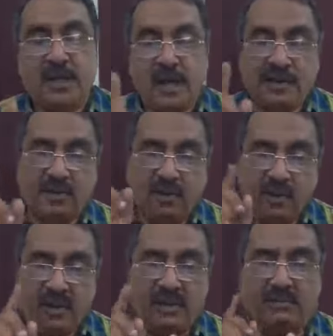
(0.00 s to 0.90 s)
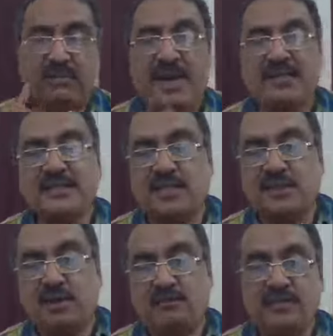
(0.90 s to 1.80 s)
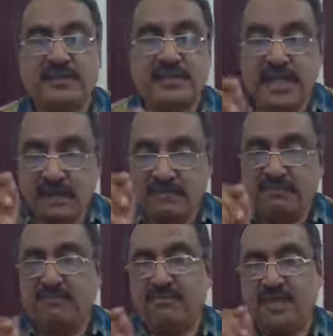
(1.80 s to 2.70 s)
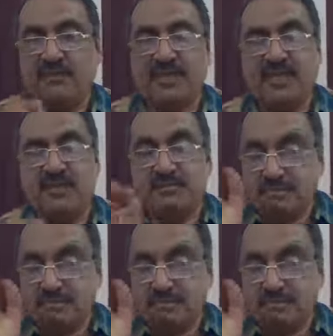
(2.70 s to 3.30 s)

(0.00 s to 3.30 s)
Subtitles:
And all the banks head office, they have given the